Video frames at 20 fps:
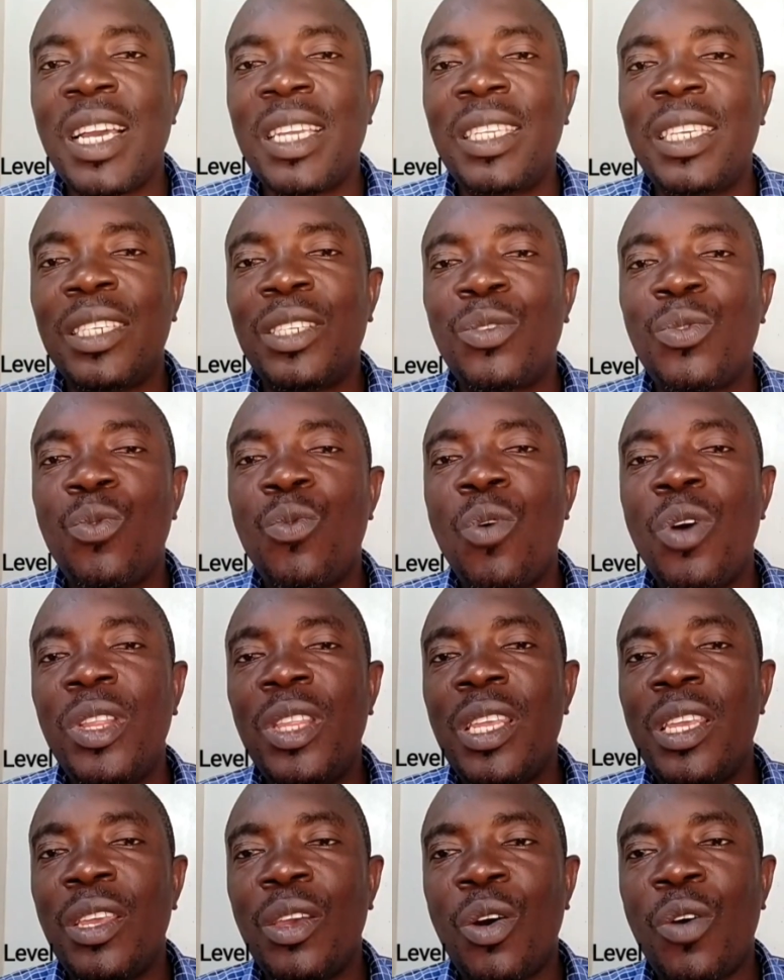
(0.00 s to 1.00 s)
that is
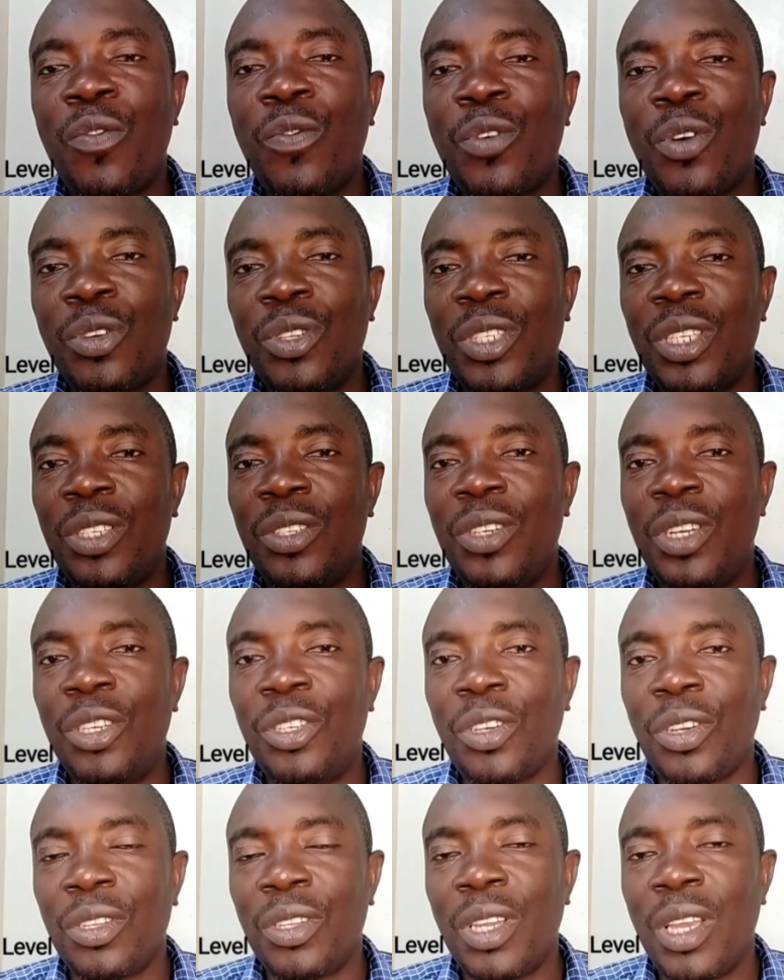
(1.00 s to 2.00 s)
worthy of
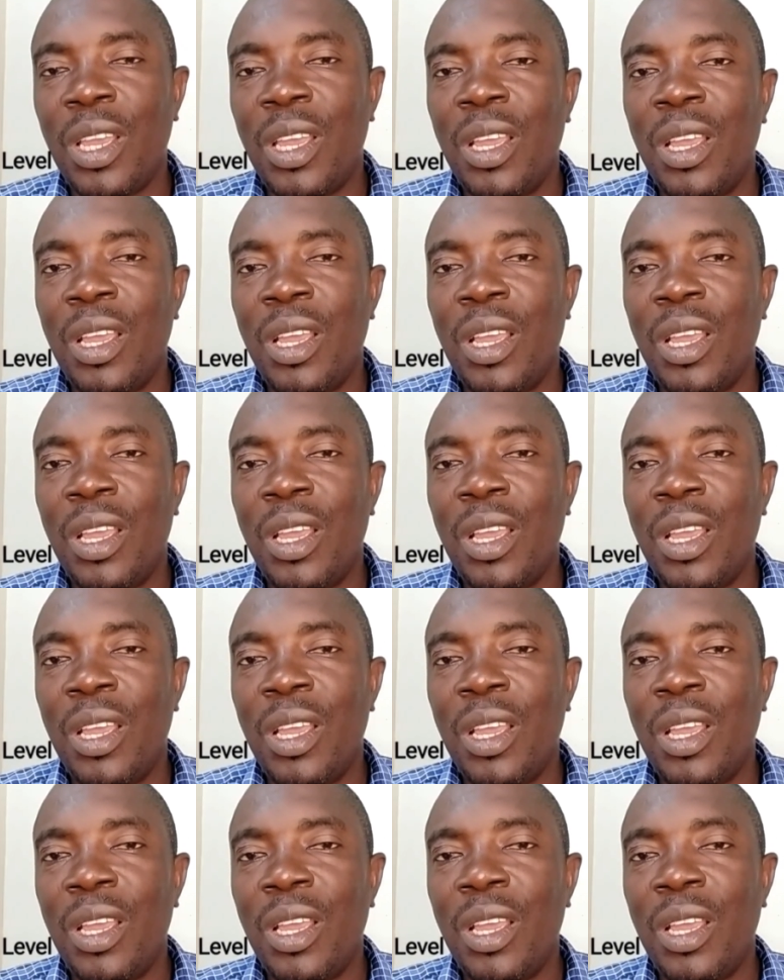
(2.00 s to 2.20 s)
consideration